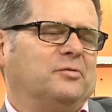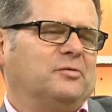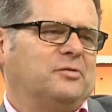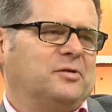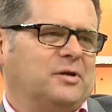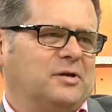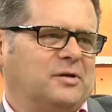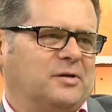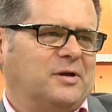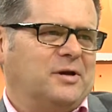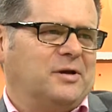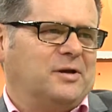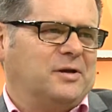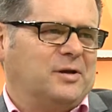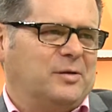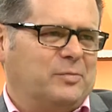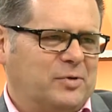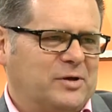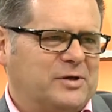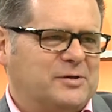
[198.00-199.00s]
did getting
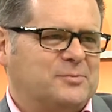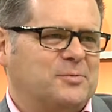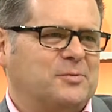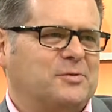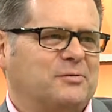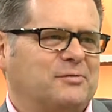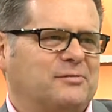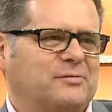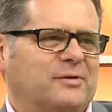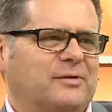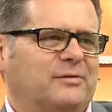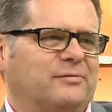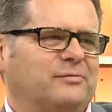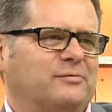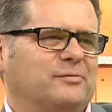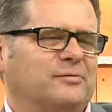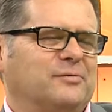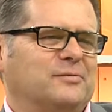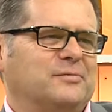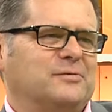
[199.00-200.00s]
at peace with yourself
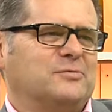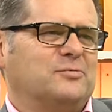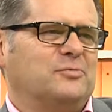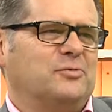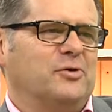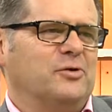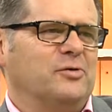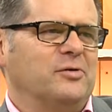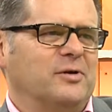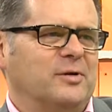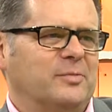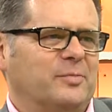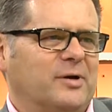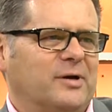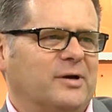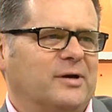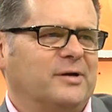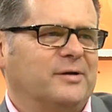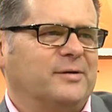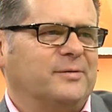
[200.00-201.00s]
was ruined
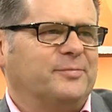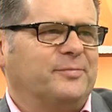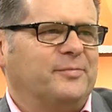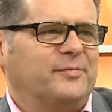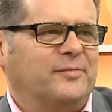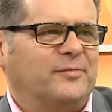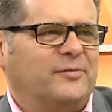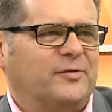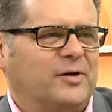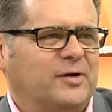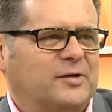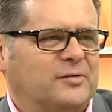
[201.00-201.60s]
by a fire